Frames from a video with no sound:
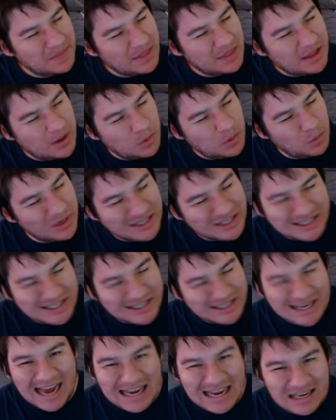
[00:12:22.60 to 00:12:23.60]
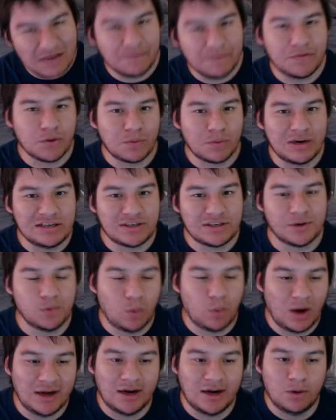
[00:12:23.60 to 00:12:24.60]
was kind of the reason
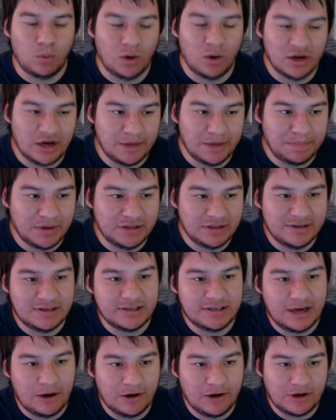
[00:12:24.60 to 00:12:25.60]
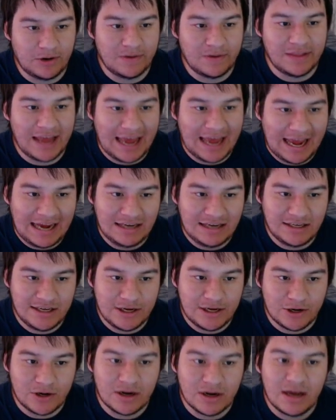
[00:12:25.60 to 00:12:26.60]
why I wanted to put this character in the A
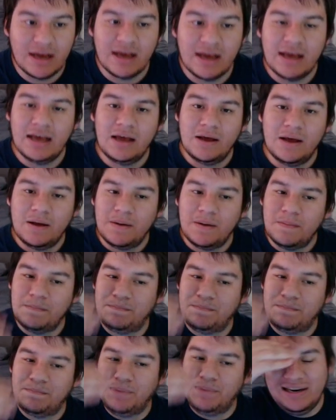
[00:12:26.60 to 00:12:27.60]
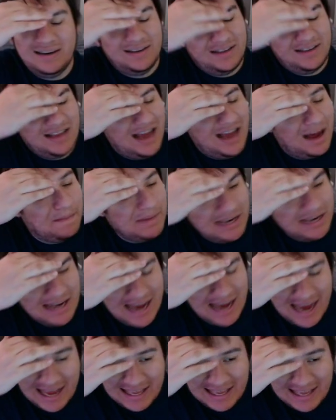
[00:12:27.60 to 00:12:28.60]
tier, but I mean,
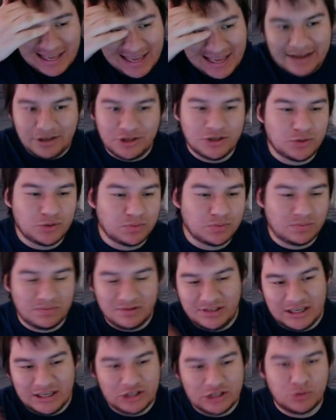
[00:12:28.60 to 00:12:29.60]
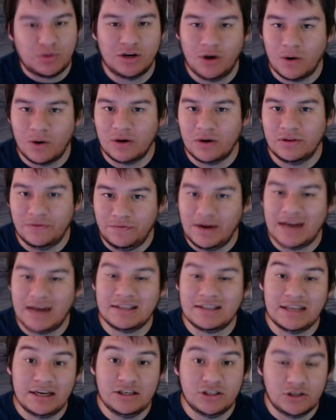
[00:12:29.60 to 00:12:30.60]
I can't just disregard the fact
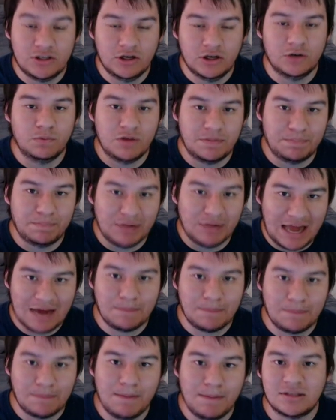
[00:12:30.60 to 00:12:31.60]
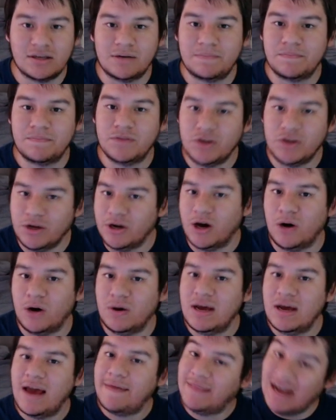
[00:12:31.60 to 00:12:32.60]
that he's good with Black Manta. You know,
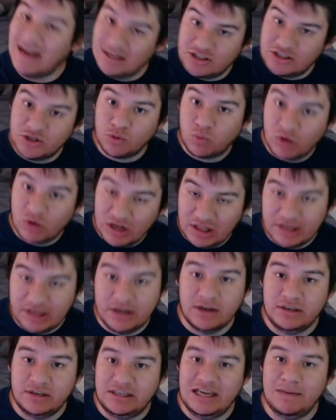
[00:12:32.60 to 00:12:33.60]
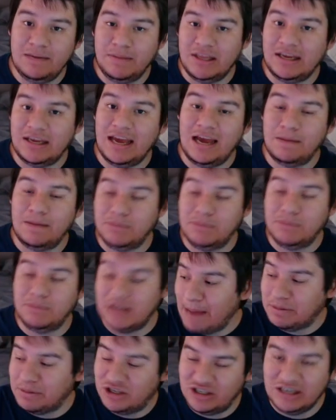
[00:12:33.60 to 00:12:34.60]
that's a really good team in the game,
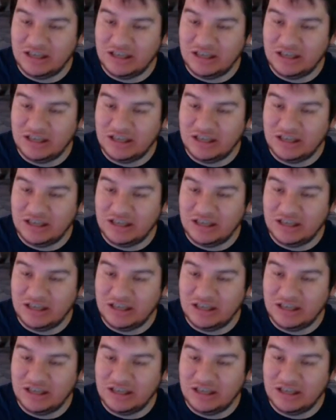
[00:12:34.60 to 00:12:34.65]
top 6